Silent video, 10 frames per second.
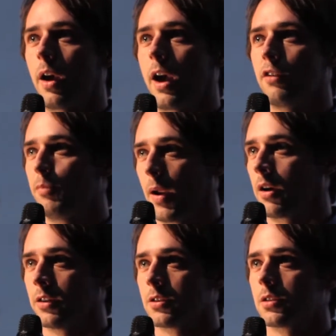have
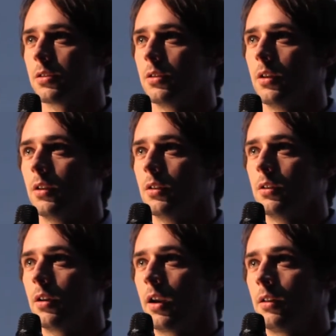parents
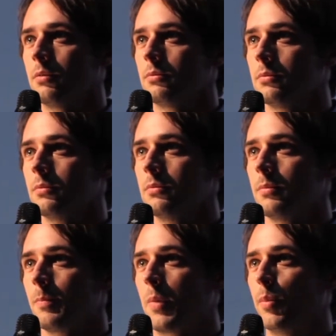and
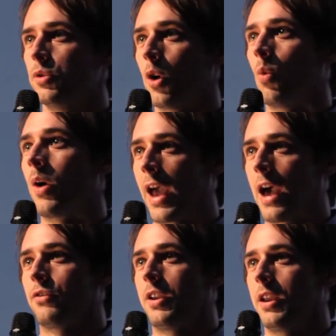people who don't want to
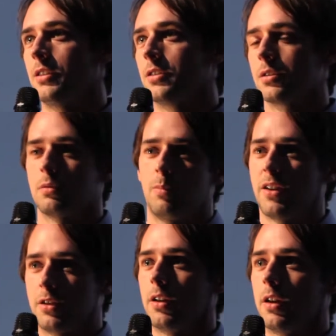have kids,
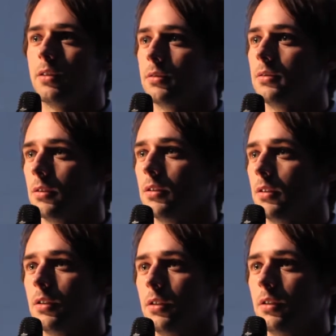basically.
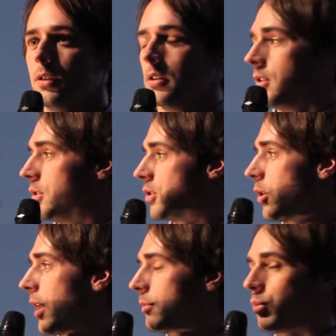So
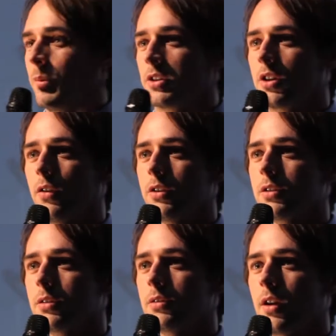that pretty much
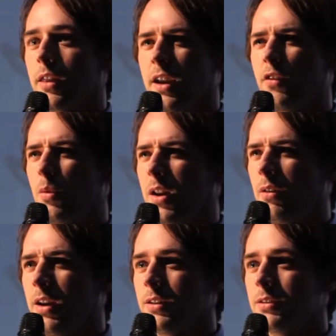covers, I think, everybody,
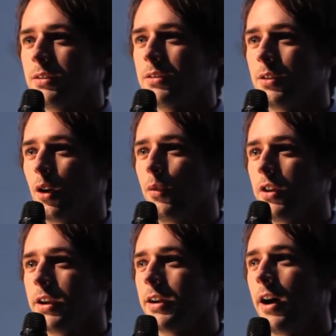right?
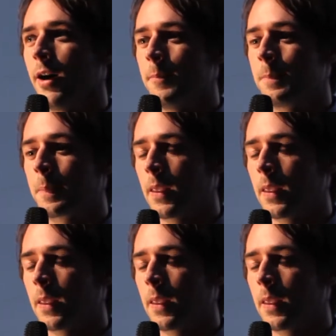Hopefully. Um,